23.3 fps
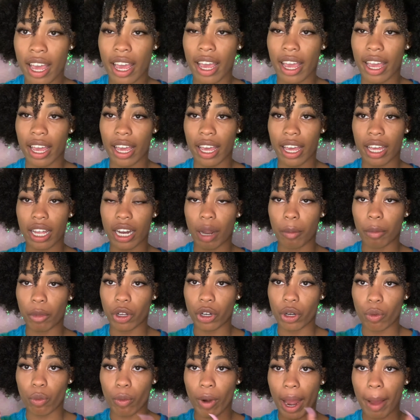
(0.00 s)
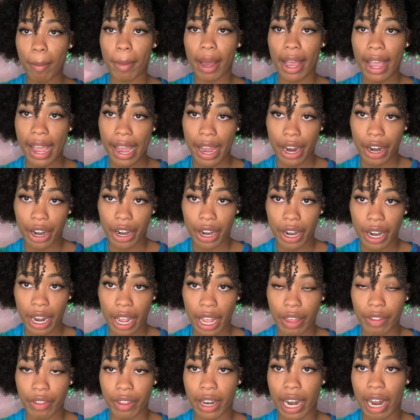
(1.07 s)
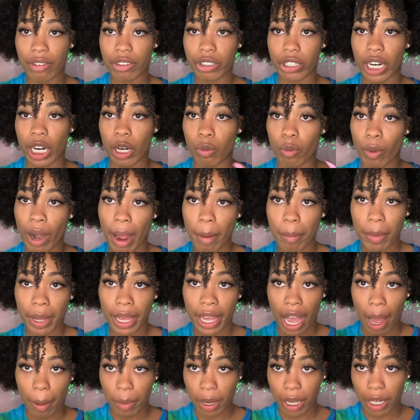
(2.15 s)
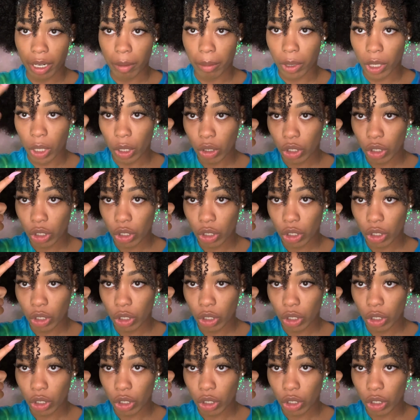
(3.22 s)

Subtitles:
And I'm gonna wrap my hair, and then after I wrap it, I'm gonna blow